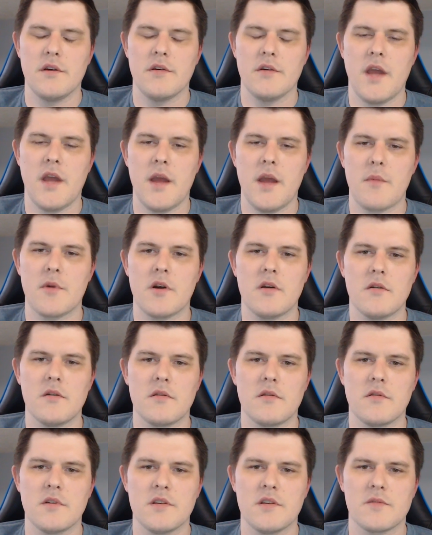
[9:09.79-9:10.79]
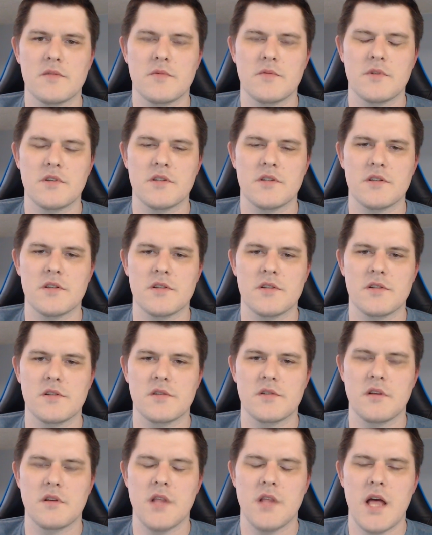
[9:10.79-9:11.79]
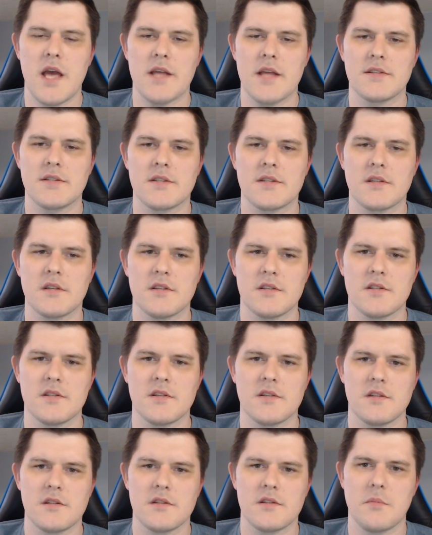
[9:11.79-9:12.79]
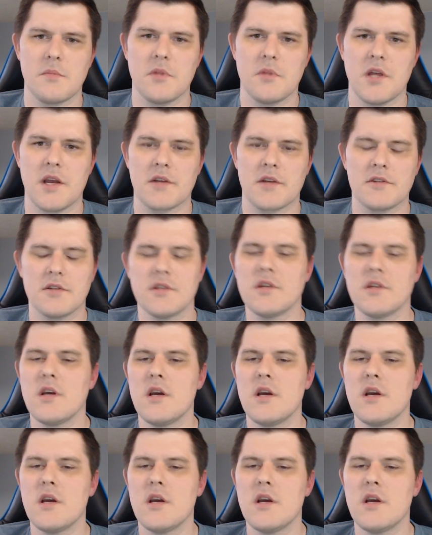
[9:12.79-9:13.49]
hammer, which is his glance, because it's a double action.